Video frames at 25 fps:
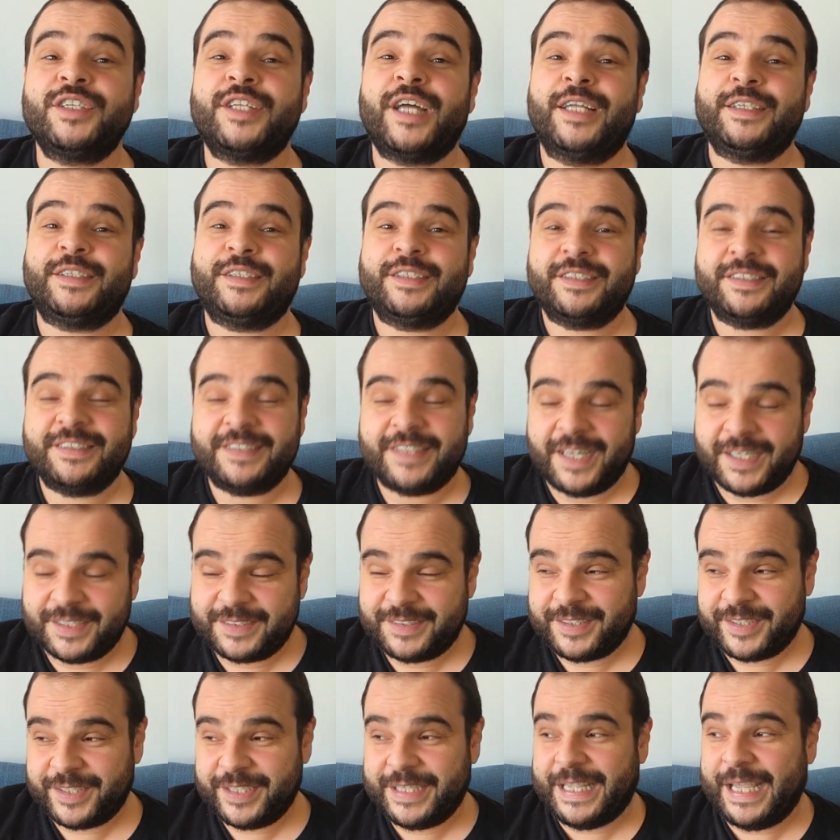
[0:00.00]
that
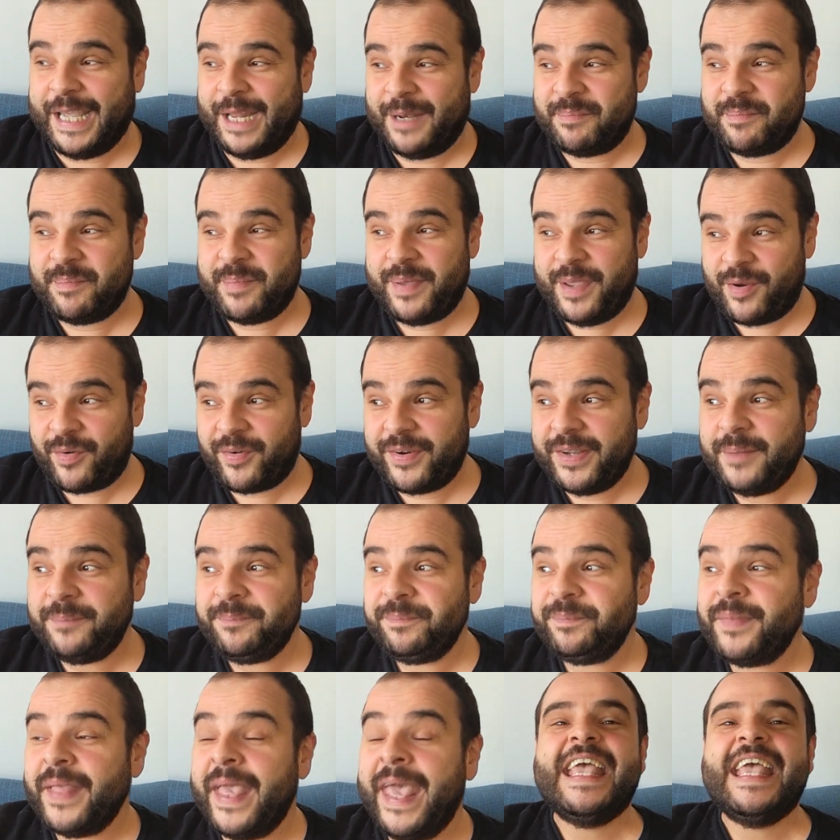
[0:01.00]
Dr. Ken Berry.